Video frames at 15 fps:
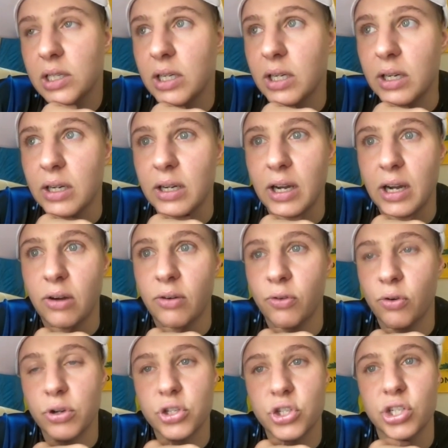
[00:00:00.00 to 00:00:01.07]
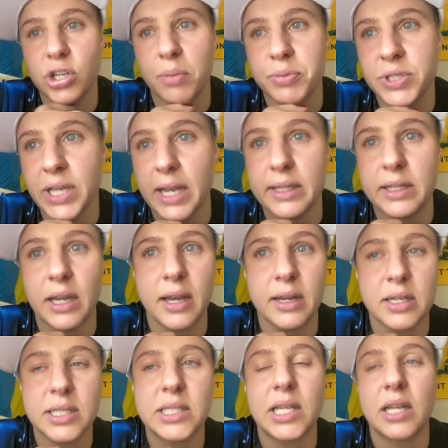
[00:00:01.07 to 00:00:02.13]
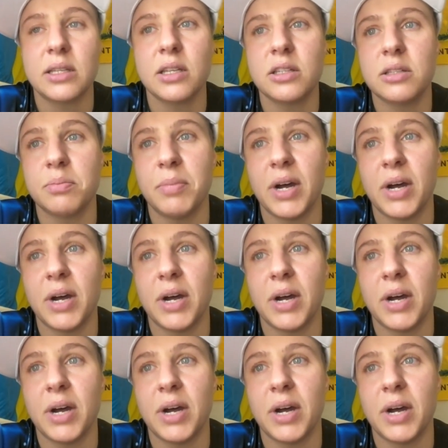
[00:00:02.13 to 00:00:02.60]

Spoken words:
of course she upset, I understand it,